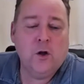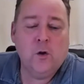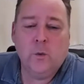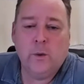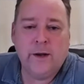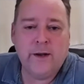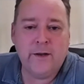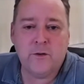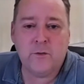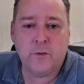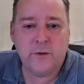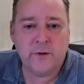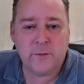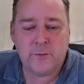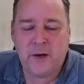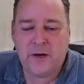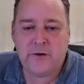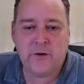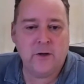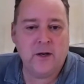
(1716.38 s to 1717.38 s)
as
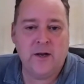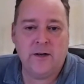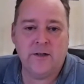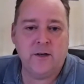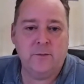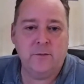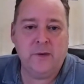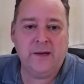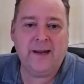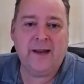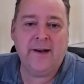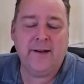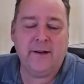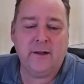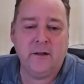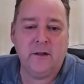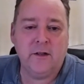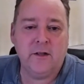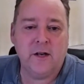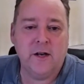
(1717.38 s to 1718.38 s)
always, we've specialised
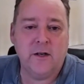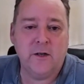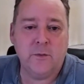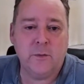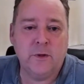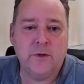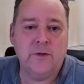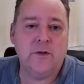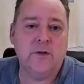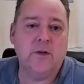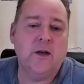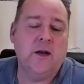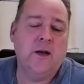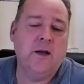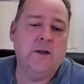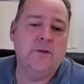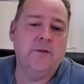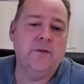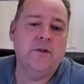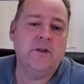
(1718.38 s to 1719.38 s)
in mechanical
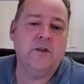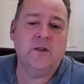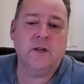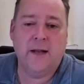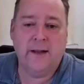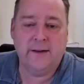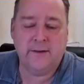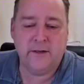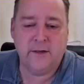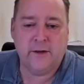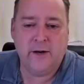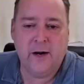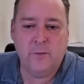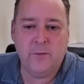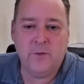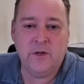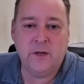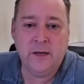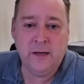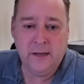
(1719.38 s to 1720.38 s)
attachments and the
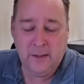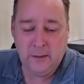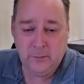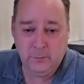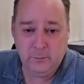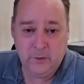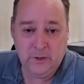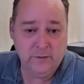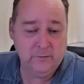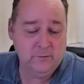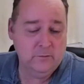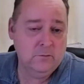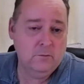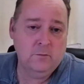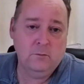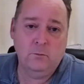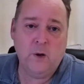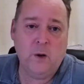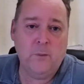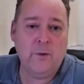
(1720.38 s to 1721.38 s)
selector grabs.
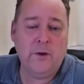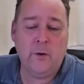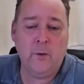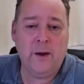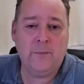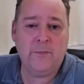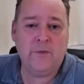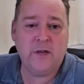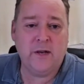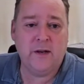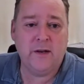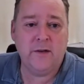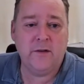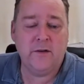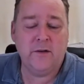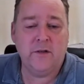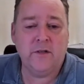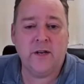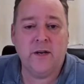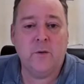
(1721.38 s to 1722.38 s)
But bottom of the
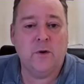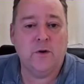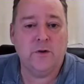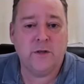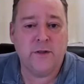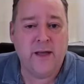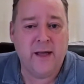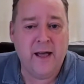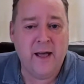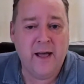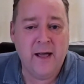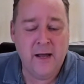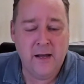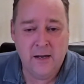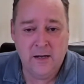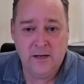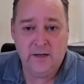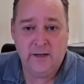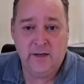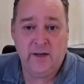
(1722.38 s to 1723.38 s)
website, see what's
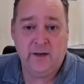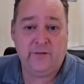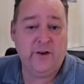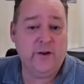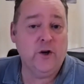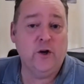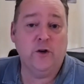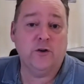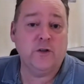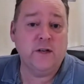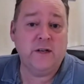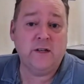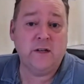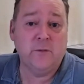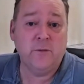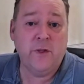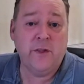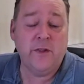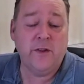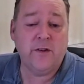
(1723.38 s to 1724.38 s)
there. If you
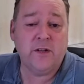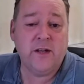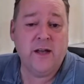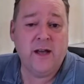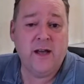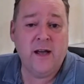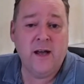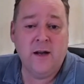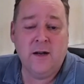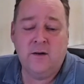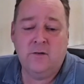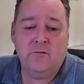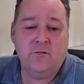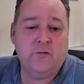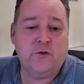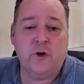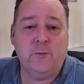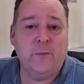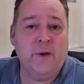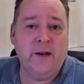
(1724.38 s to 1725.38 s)
don't see something that's
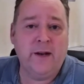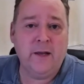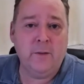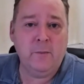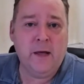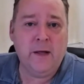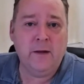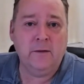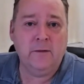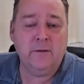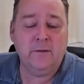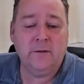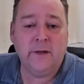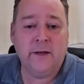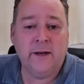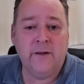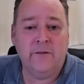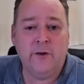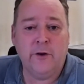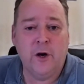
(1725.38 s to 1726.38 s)
there, drop me an
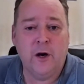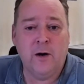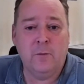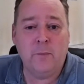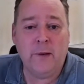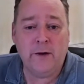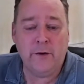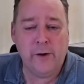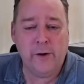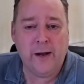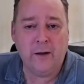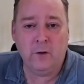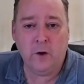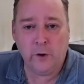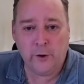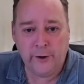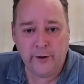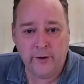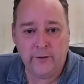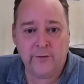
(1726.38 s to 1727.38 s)
email. You never know. I've
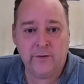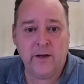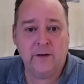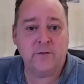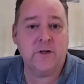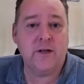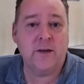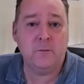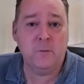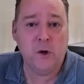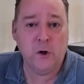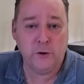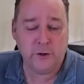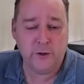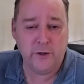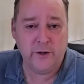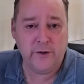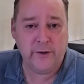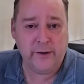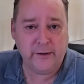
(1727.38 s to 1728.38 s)
been around long enough and I've
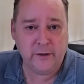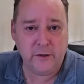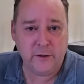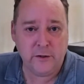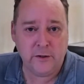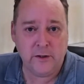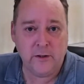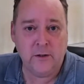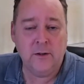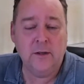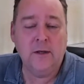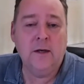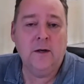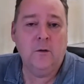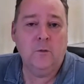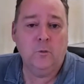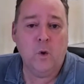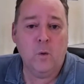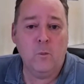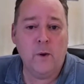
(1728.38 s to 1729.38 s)
seen most of the things.
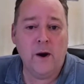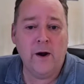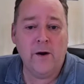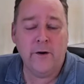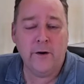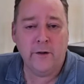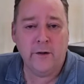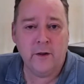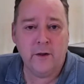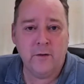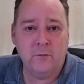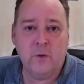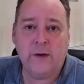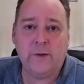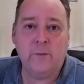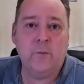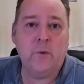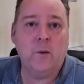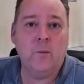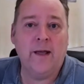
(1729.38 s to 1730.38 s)
So one way or
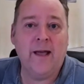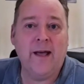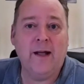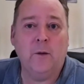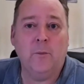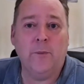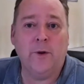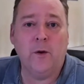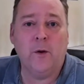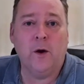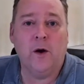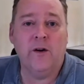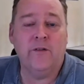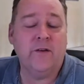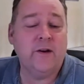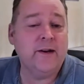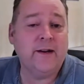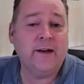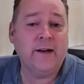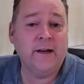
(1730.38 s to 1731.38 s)
another, we can probably
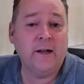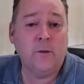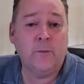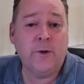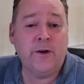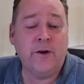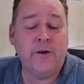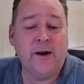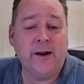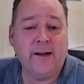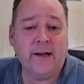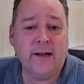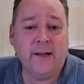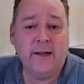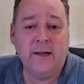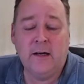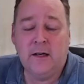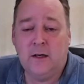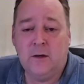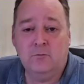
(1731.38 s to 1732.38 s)
help you. Or if I can't help you
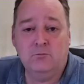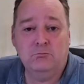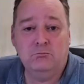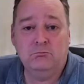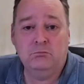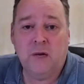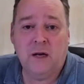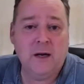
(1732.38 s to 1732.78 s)
directly,